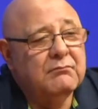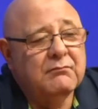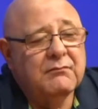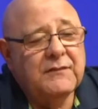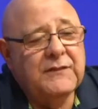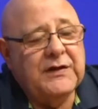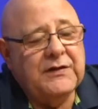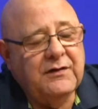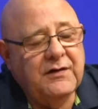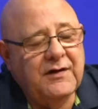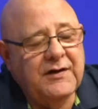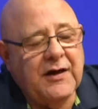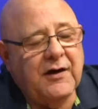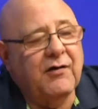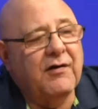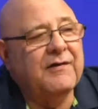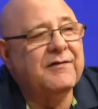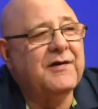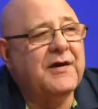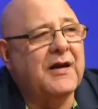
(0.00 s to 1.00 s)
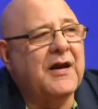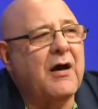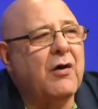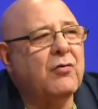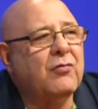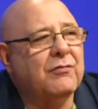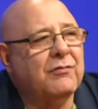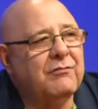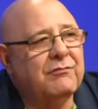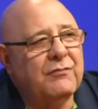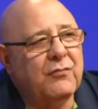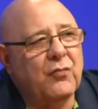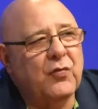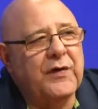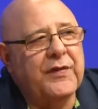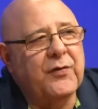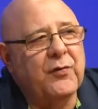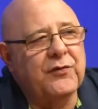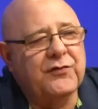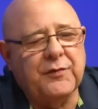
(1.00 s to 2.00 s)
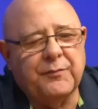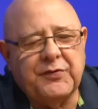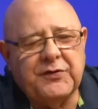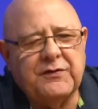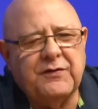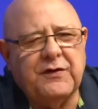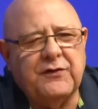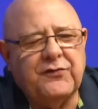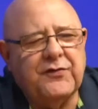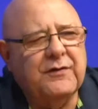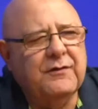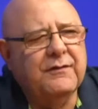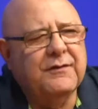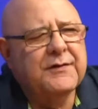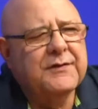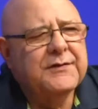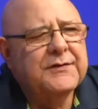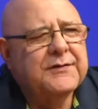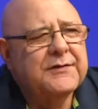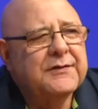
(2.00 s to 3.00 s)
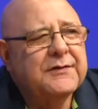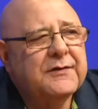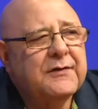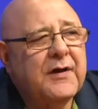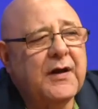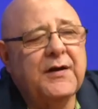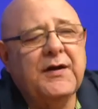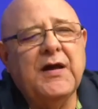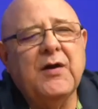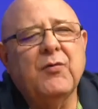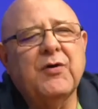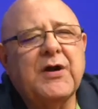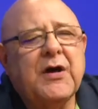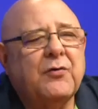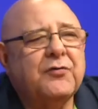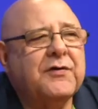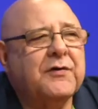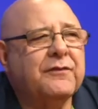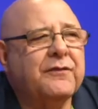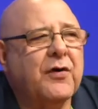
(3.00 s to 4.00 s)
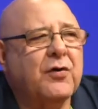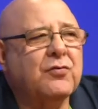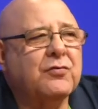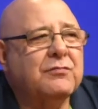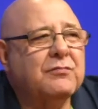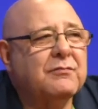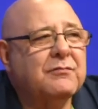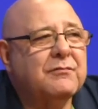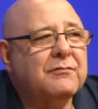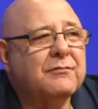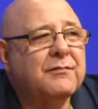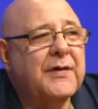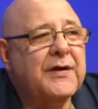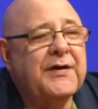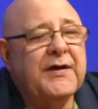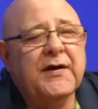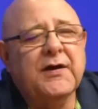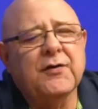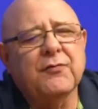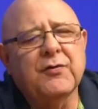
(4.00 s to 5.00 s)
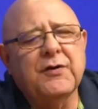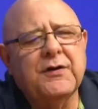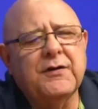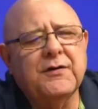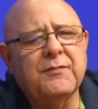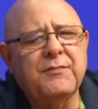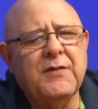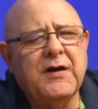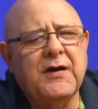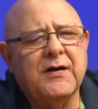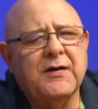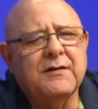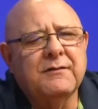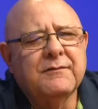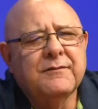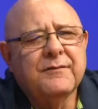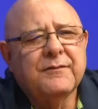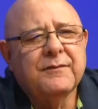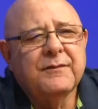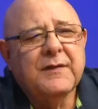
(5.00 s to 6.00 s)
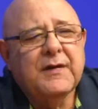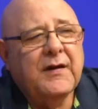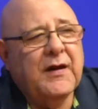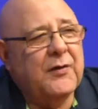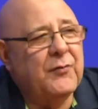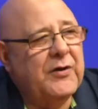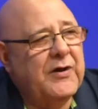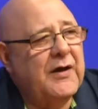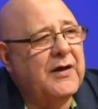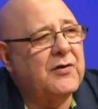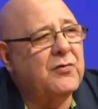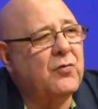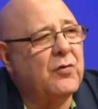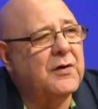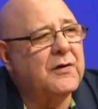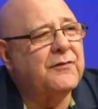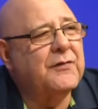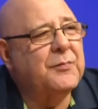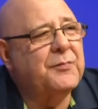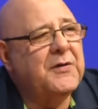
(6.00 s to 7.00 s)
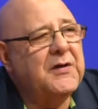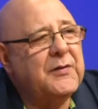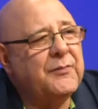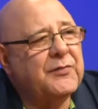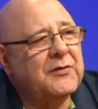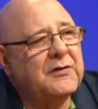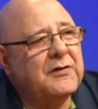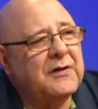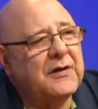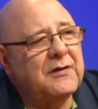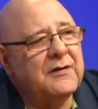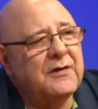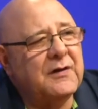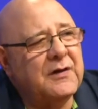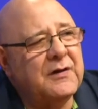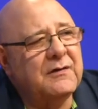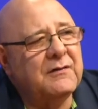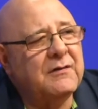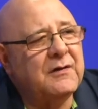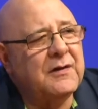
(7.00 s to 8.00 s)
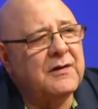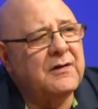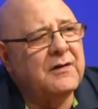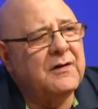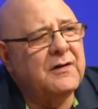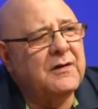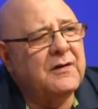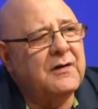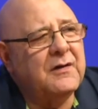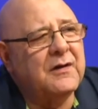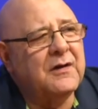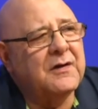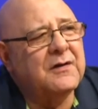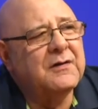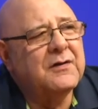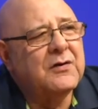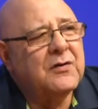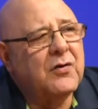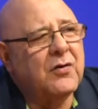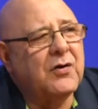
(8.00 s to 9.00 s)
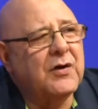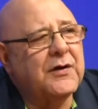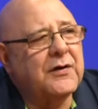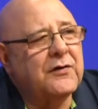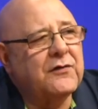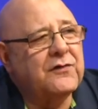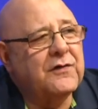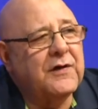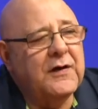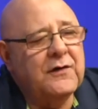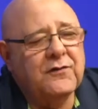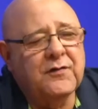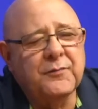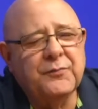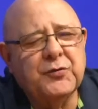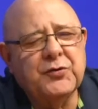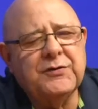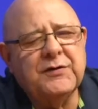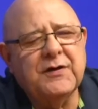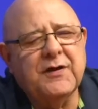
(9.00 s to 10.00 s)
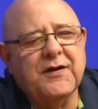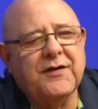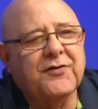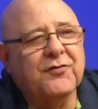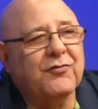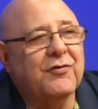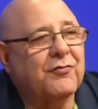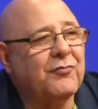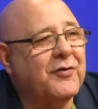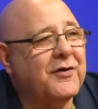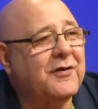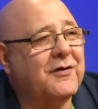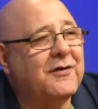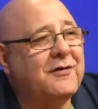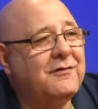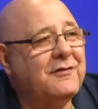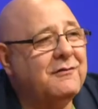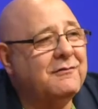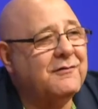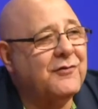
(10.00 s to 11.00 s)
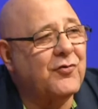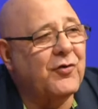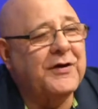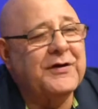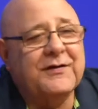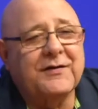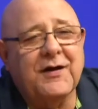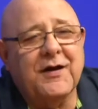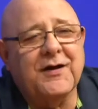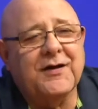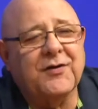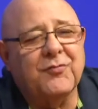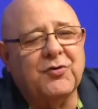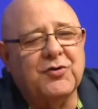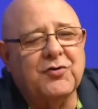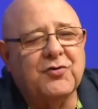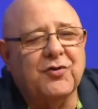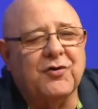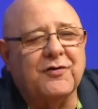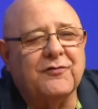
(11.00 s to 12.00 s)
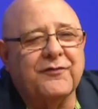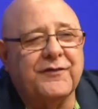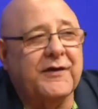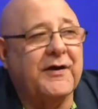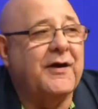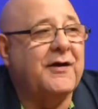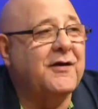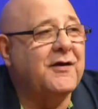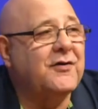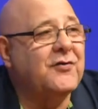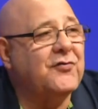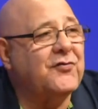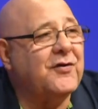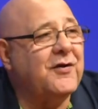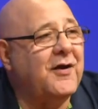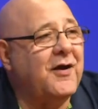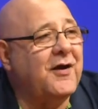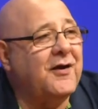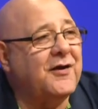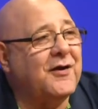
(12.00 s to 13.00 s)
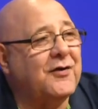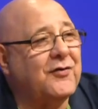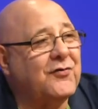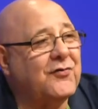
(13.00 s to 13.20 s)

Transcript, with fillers: didn't get out, get out when there was a petition, and they went out to vote, and they got rid of the mayor. And we had one of the people in, in, in the uh, organization put together a really great document called Flanagan Shenanigans.